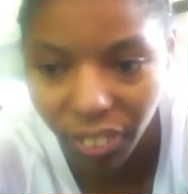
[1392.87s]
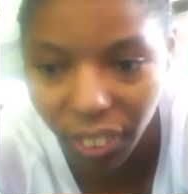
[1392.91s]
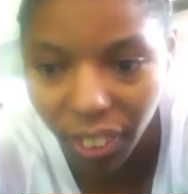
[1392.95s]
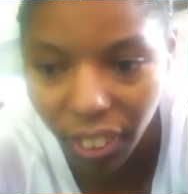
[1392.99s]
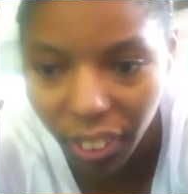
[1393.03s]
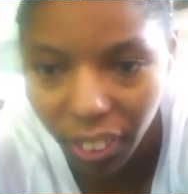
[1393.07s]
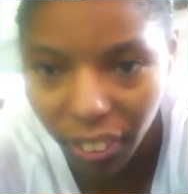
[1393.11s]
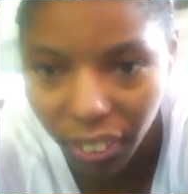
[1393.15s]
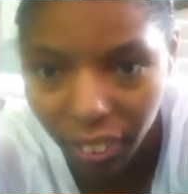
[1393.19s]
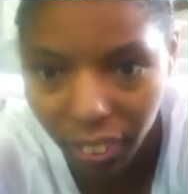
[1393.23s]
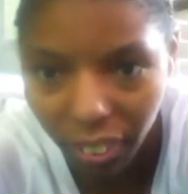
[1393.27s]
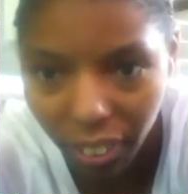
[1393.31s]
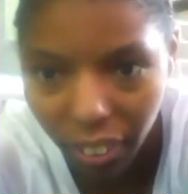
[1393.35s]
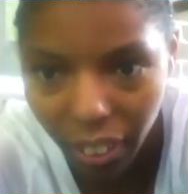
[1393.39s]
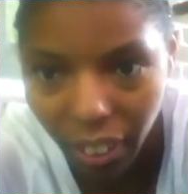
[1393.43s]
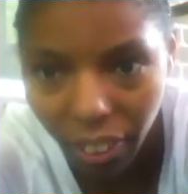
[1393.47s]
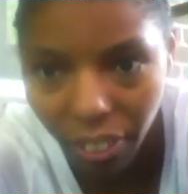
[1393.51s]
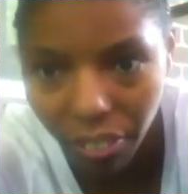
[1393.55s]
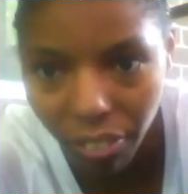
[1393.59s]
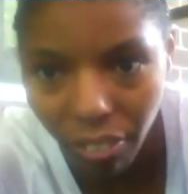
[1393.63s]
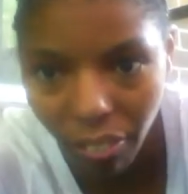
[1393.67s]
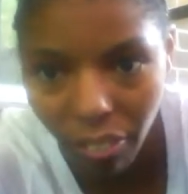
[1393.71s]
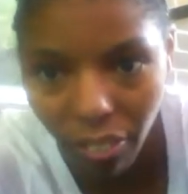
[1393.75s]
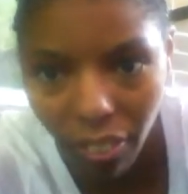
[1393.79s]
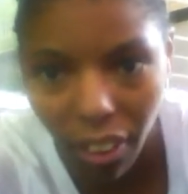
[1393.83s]
do their
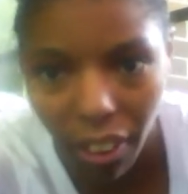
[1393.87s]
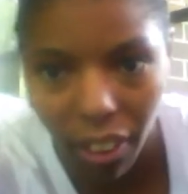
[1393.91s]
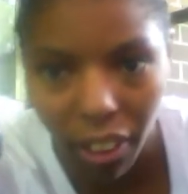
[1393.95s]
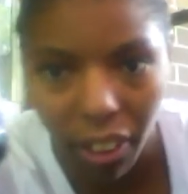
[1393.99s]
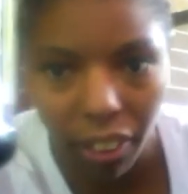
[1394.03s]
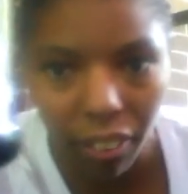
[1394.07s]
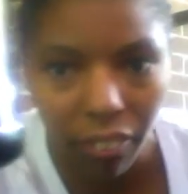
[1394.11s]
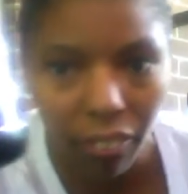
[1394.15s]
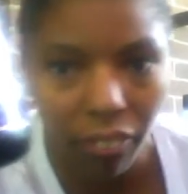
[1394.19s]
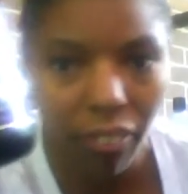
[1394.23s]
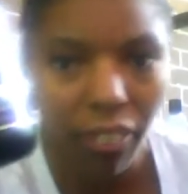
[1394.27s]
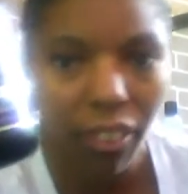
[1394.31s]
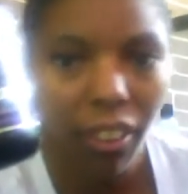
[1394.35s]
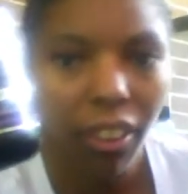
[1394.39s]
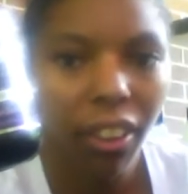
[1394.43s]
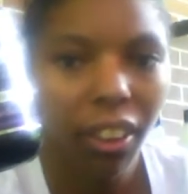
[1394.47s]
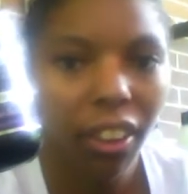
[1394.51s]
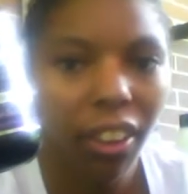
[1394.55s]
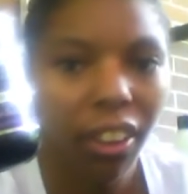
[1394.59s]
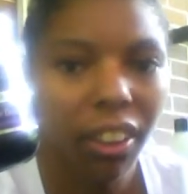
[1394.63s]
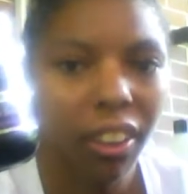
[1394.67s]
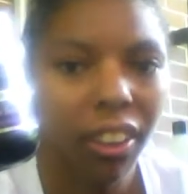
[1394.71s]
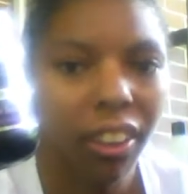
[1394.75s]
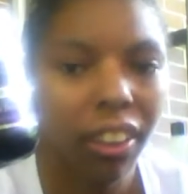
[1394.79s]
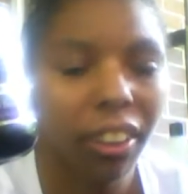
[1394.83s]
natural styles.
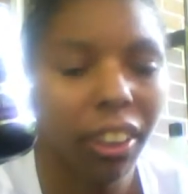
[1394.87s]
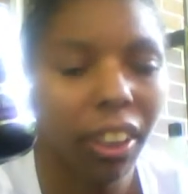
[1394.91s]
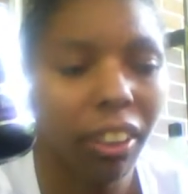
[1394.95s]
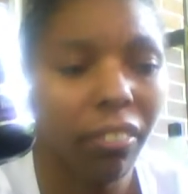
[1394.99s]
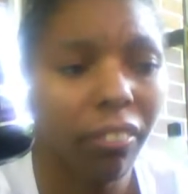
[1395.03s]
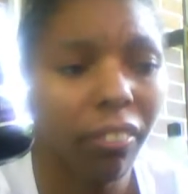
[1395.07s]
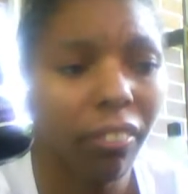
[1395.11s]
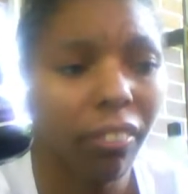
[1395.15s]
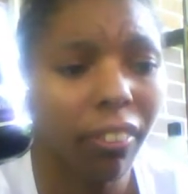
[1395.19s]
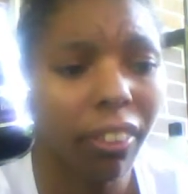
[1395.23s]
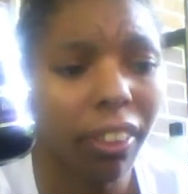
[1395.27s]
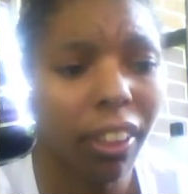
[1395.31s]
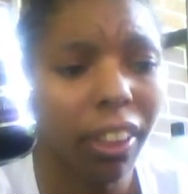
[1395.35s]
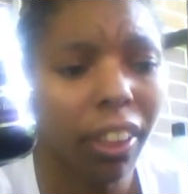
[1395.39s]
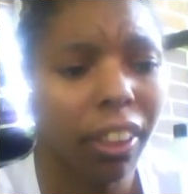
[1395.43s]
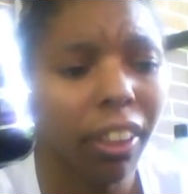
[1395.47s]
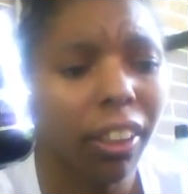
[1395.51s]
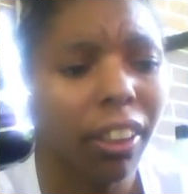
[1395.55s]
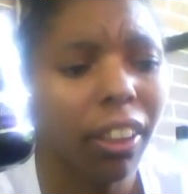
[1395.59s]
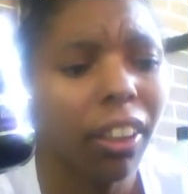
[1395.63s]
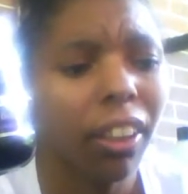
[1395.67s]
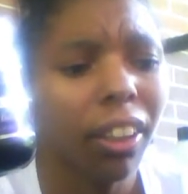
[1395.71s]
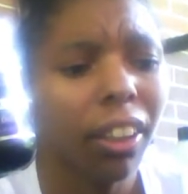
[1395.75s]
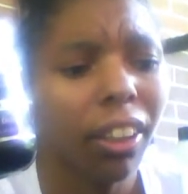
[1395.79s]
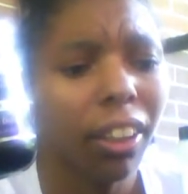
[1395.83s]
And I was
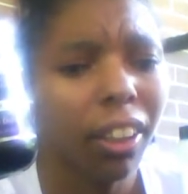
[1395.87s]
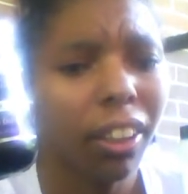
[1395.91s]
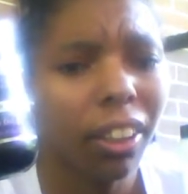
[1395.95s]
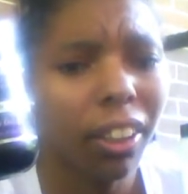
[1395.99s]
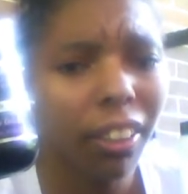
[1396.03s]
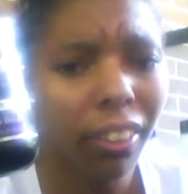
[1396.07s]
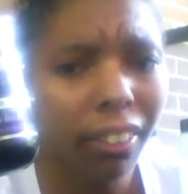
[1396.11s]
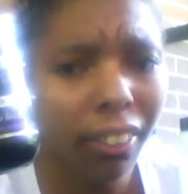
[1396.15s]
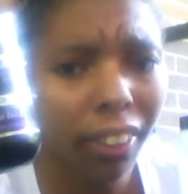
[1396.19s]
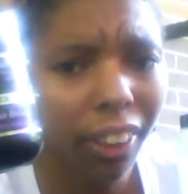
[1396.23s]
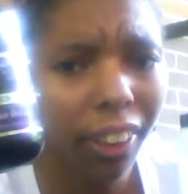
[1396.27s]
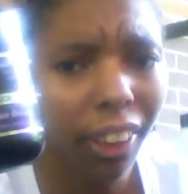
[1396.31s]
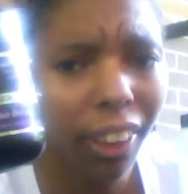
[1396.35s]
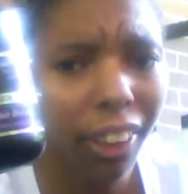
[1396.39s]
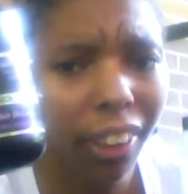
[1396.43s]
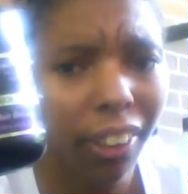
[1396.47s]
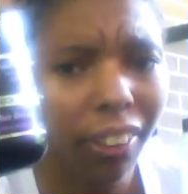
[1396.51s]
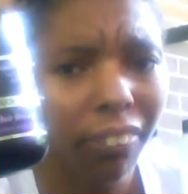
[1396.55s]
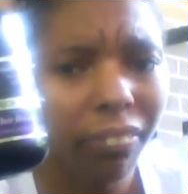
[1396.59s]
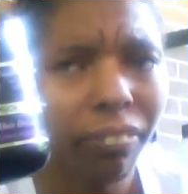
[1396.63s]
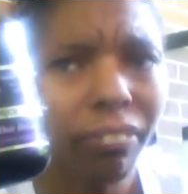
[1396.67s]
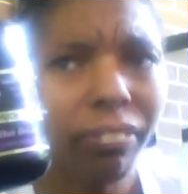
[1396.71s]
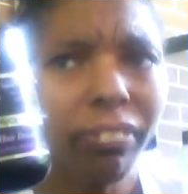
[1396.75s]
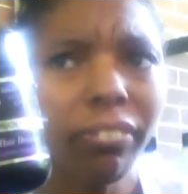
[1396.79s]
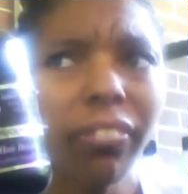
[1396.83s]
like, okay.
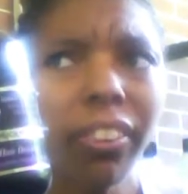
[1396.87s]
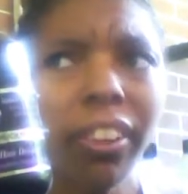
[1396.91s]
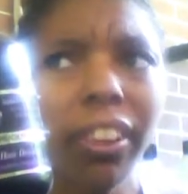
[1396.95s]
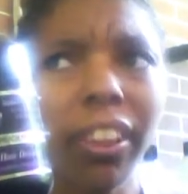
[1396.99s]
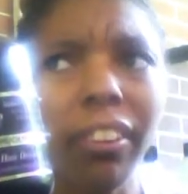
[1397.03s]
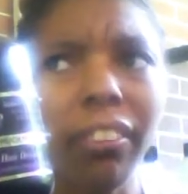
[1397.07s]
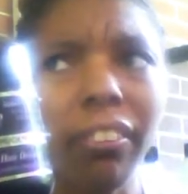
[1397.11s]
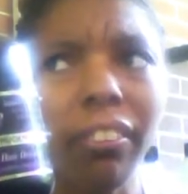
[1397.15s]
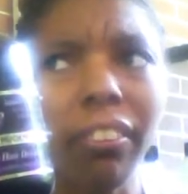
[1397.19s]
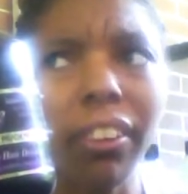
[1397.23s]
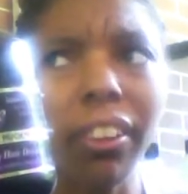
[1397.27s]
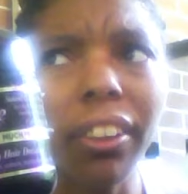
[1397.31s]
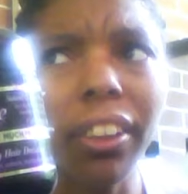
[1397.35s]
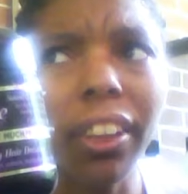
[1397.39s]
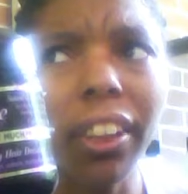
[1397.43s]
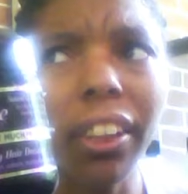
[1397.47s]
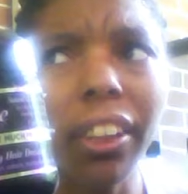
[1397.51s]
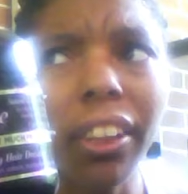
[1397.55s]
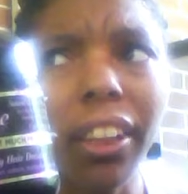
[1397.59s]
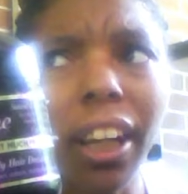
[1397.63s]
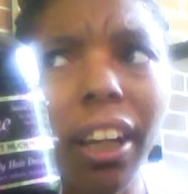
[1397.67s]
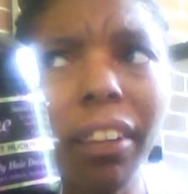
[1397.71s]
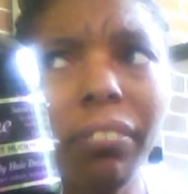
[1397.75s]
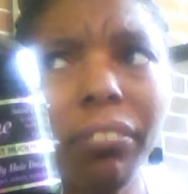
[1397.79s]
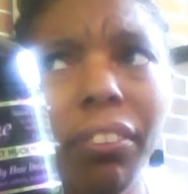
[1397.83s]
I was
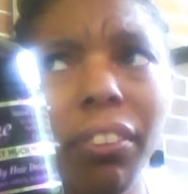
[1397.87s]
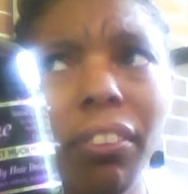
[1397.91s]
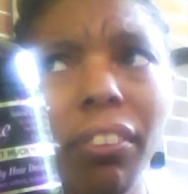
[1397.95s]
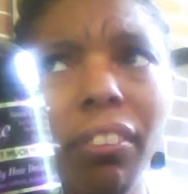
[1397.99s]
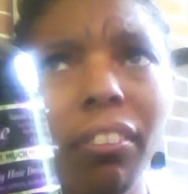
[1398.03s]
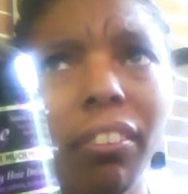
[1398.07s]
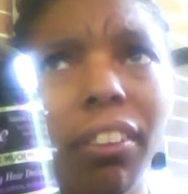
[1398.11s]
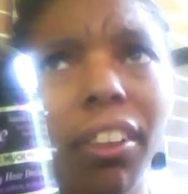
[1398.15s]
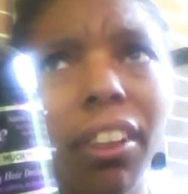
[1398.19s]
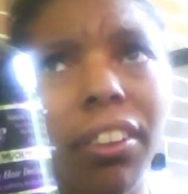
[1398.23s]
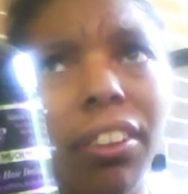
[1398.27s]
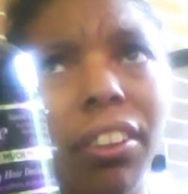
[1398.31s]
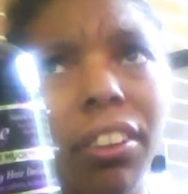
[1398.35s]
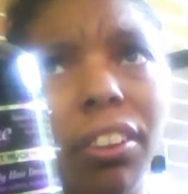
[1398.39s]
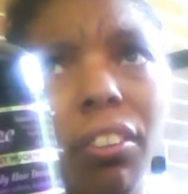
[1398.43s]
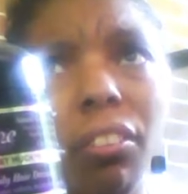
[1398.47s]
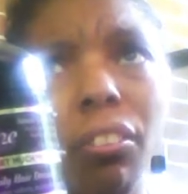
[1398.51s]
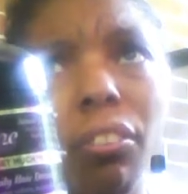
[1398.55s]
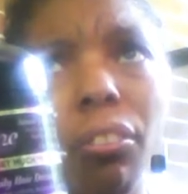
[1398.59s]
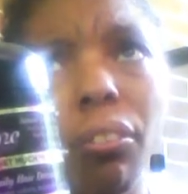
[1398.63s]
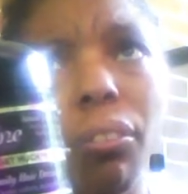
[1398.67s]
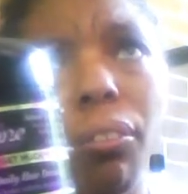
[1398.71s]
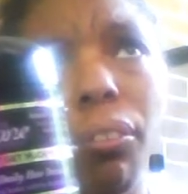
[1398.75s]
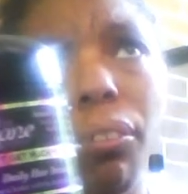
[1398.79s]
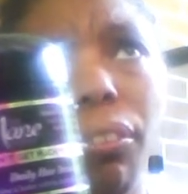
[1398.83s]
like, I've been seeing it in
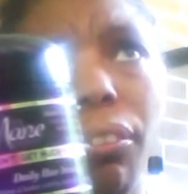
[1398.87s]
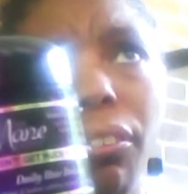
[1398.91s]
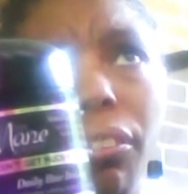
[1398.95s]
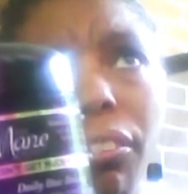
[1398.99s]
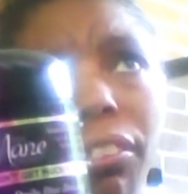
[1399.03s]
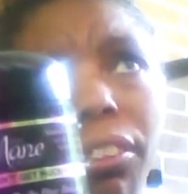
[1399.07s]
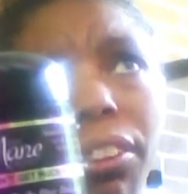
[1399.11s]
the store,